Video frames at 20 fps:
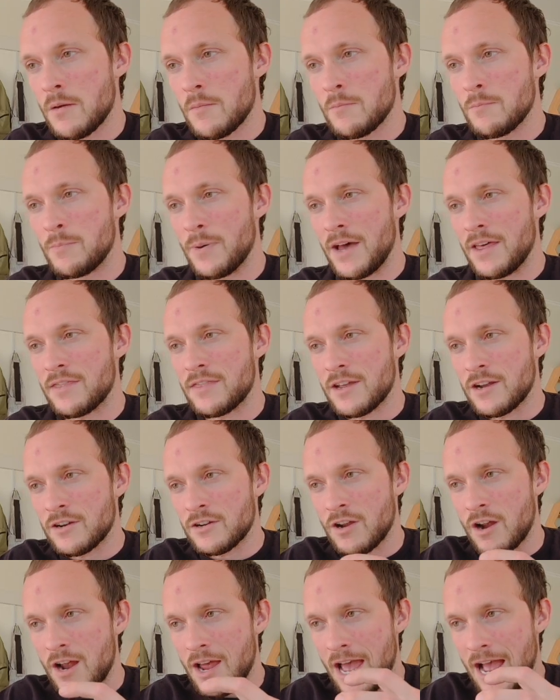but they're
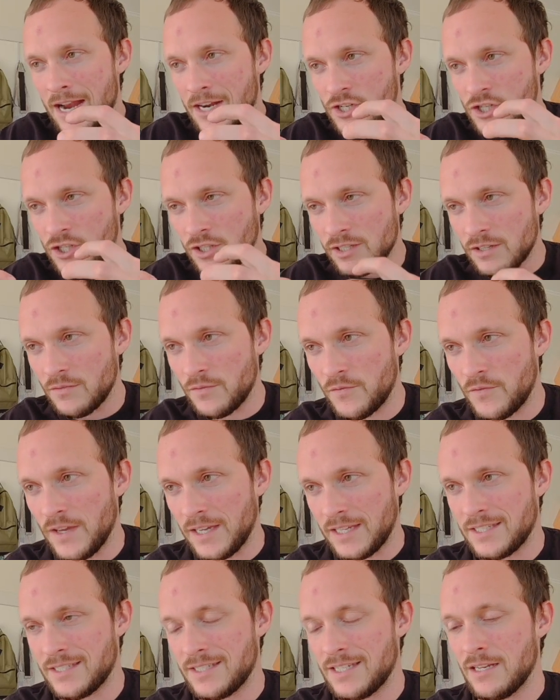not actually
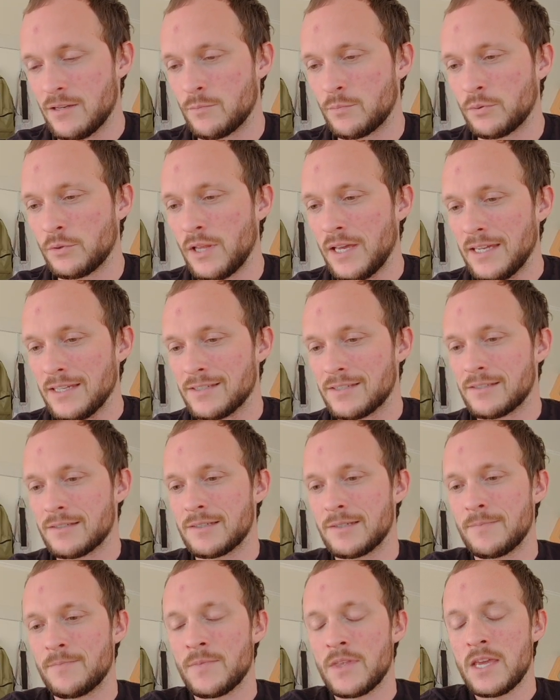fixed in place.
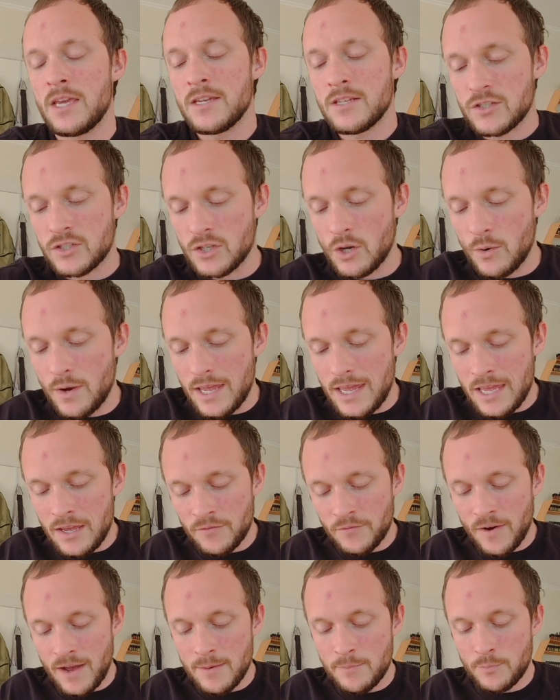So
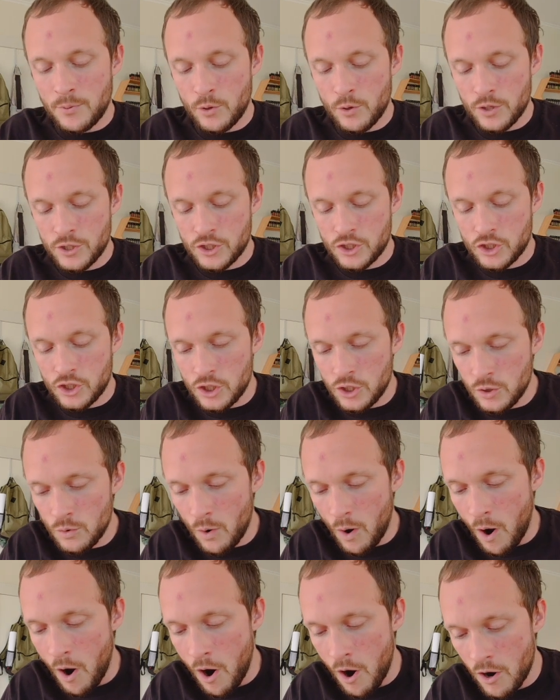if I push
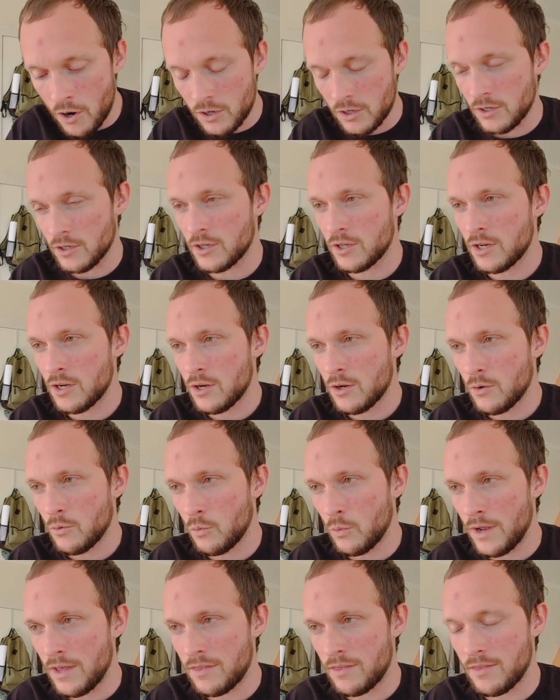too hard
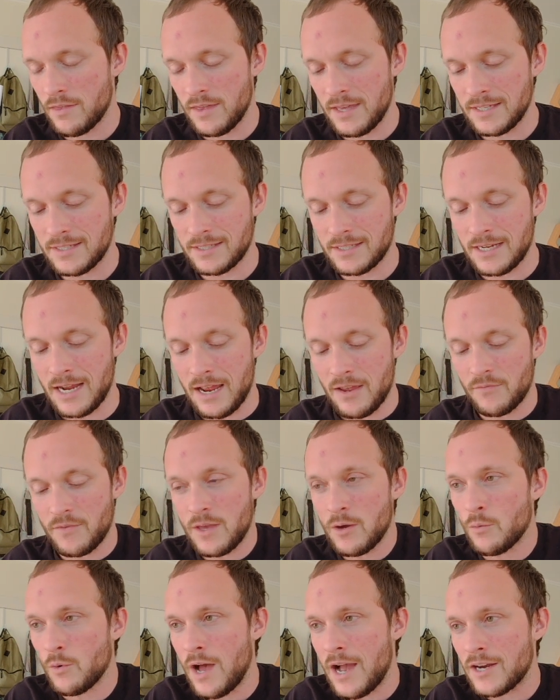with this knife,
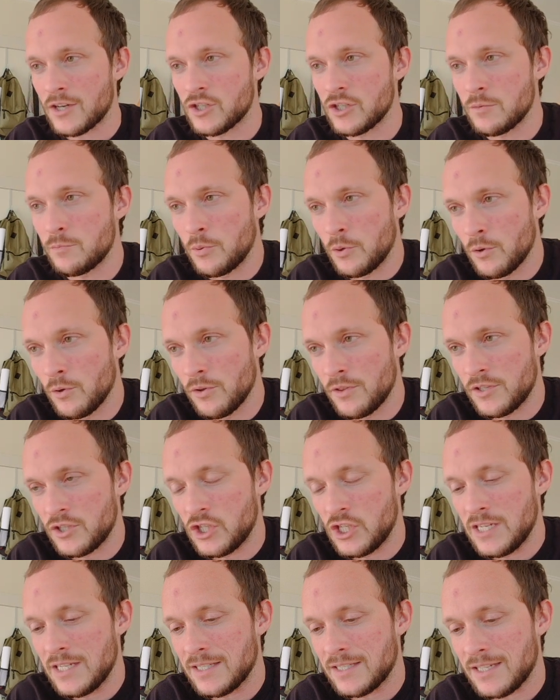it will actually pull the
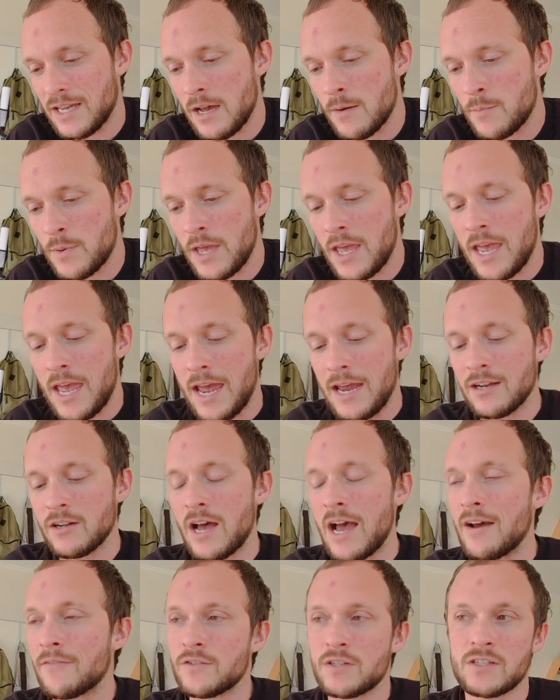jeans up and I'll
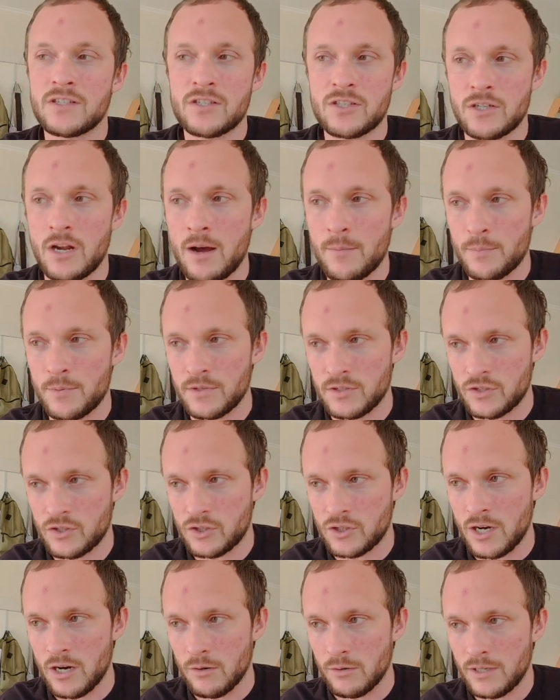have to stop the
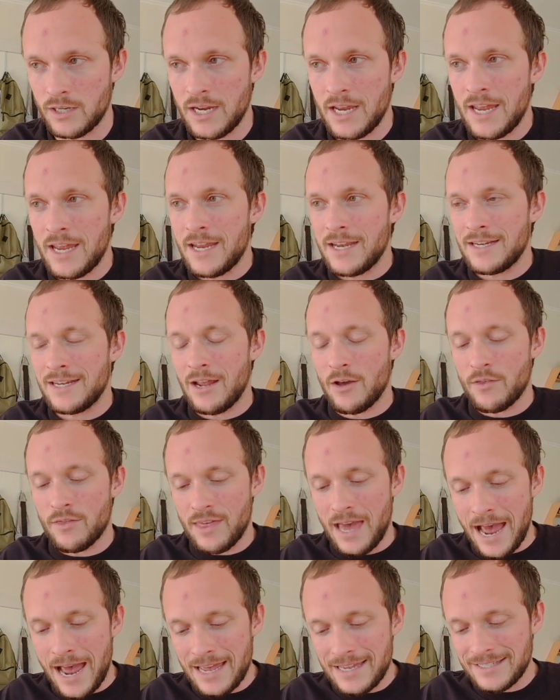stroke. Now
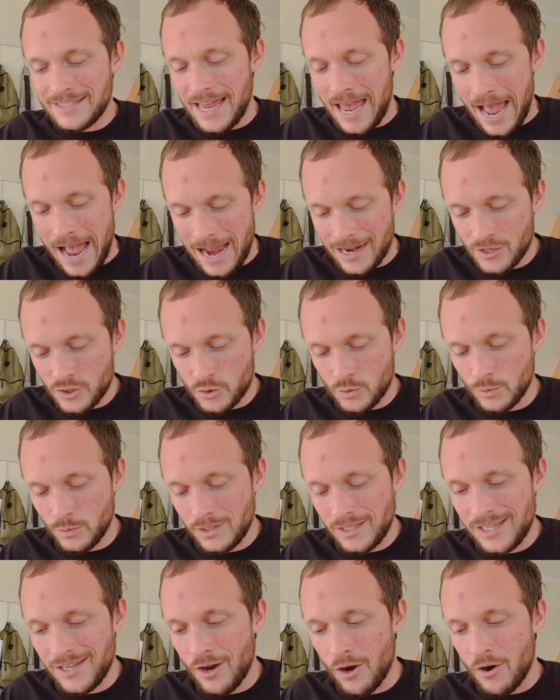that is
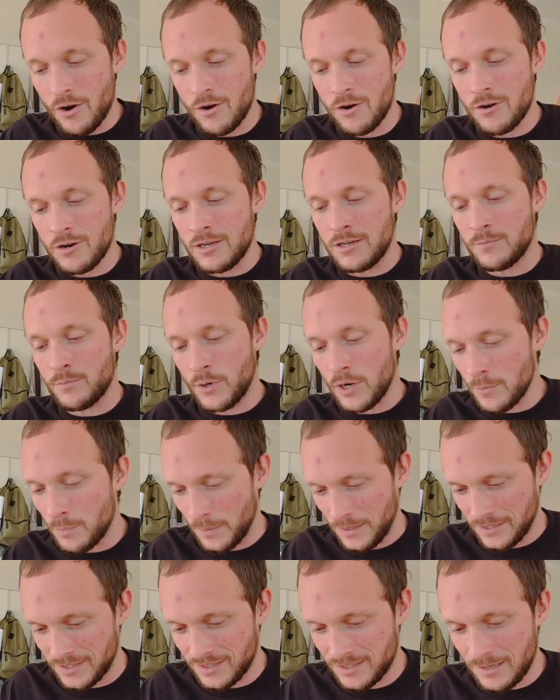actually on
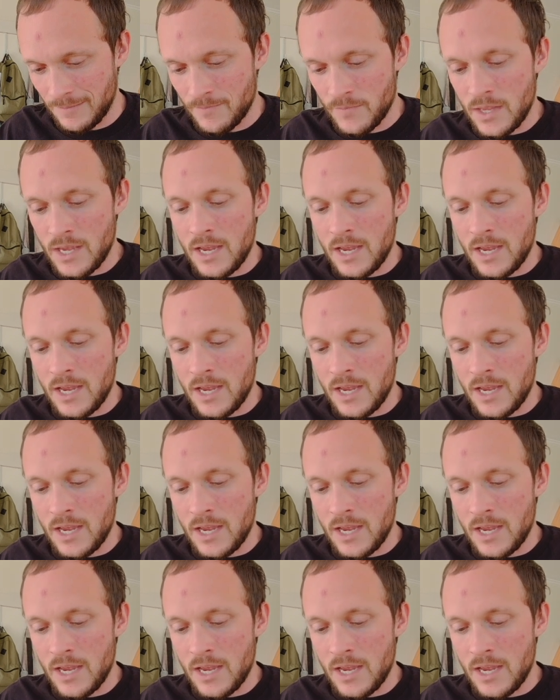purpose